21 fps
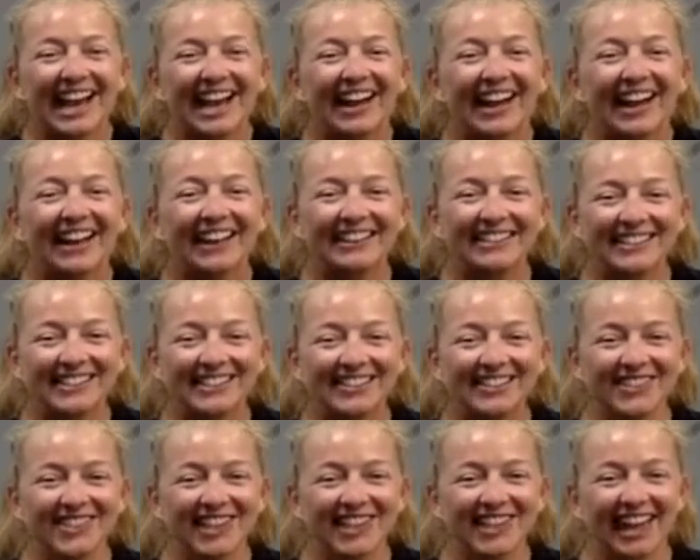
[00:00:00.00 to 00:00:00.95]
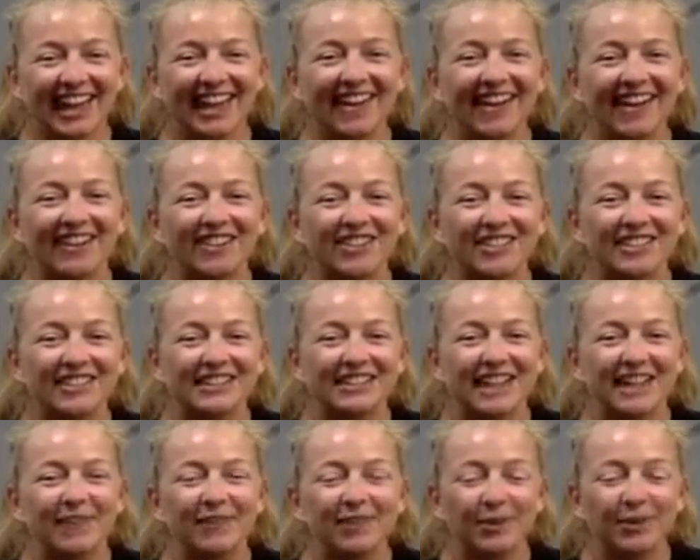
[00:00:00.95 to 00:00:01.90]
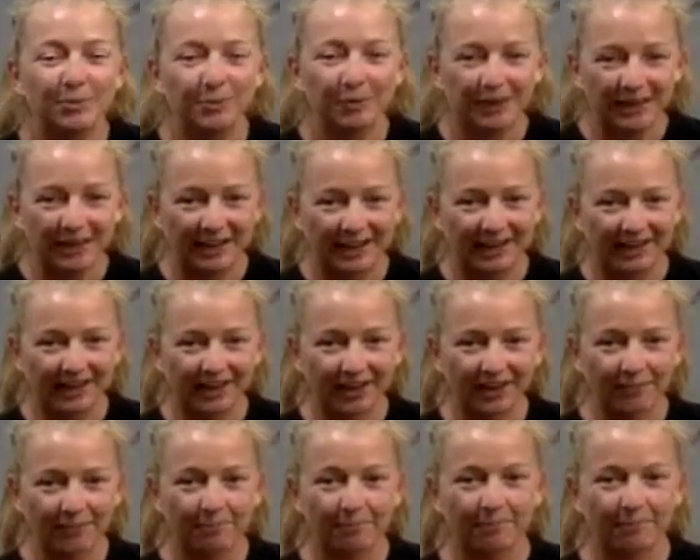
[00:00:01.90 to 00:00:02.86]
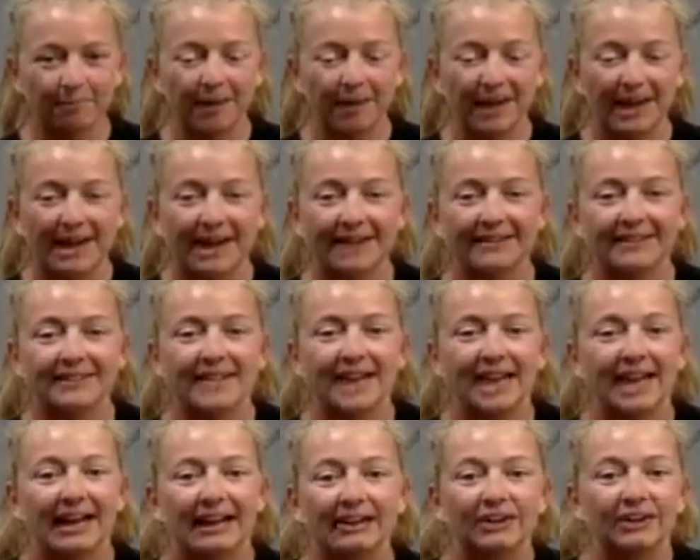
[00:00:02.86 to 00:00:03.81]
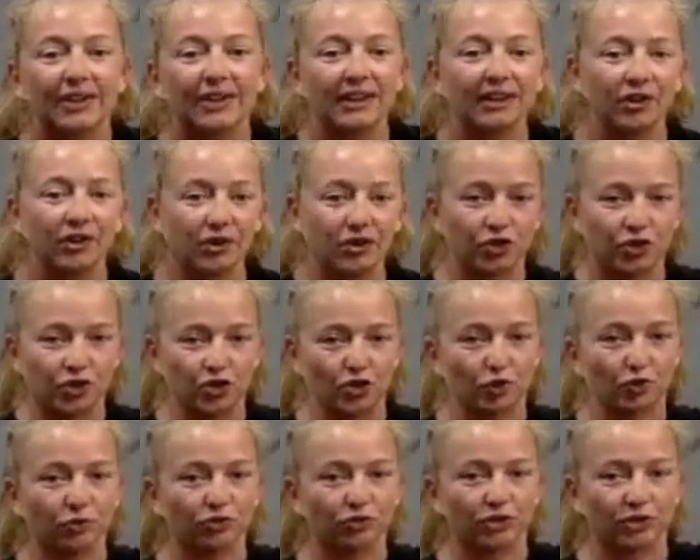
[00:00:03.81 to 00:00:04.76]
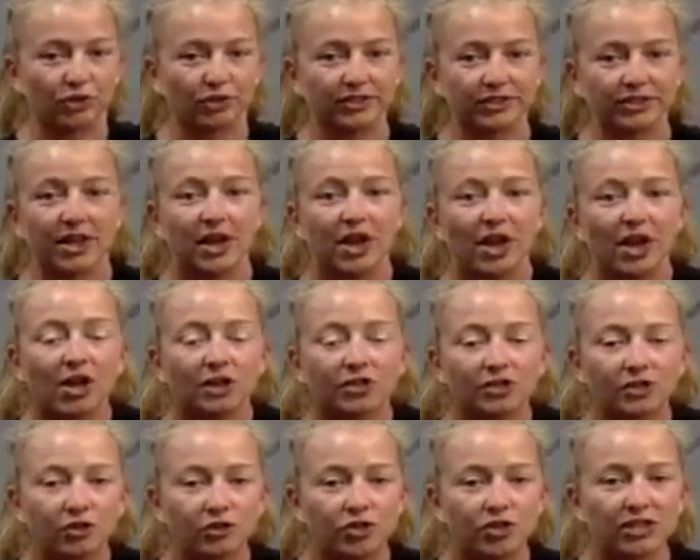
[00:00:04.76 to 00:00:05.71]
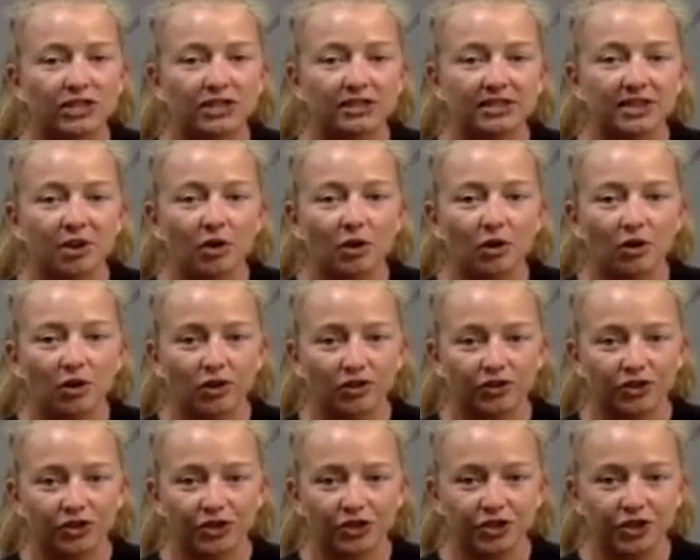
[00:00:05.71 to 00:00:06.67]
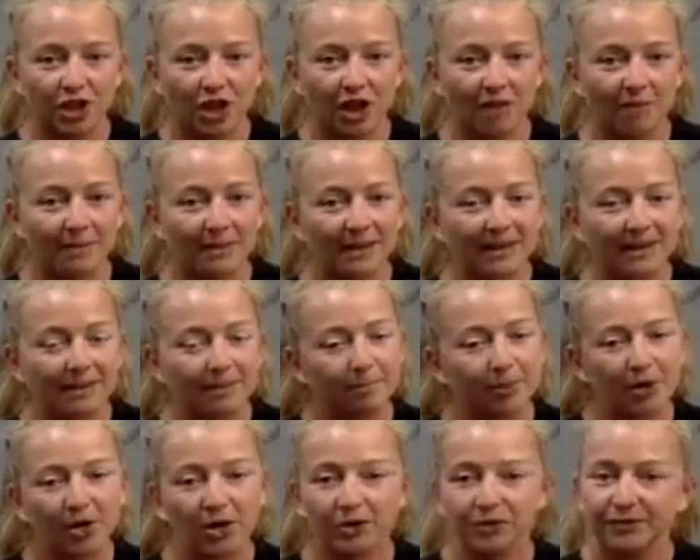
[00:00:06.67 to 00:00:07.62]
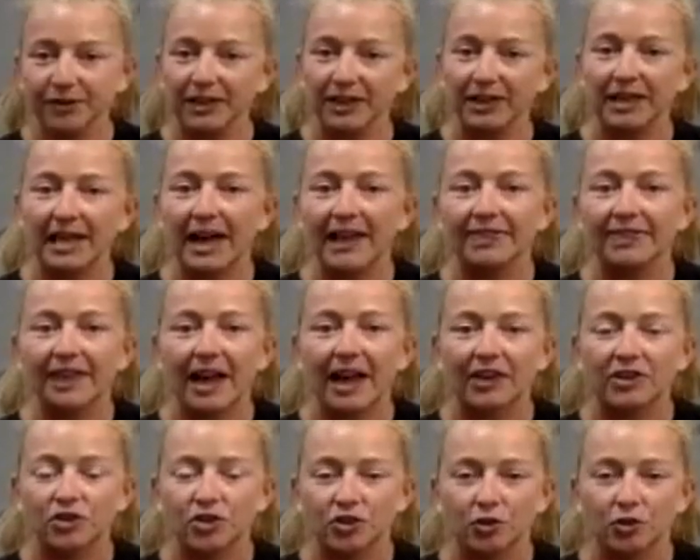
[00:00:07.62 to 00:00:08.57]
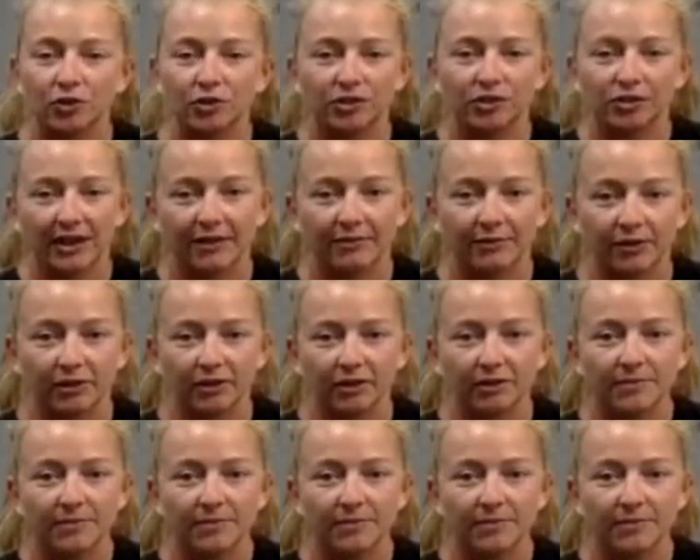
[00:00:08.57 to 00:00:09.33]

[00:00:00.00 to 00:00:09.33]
also check out how she's never bringing her hands higher than her shoulders. So she's stopping perfectly at that shoulder level.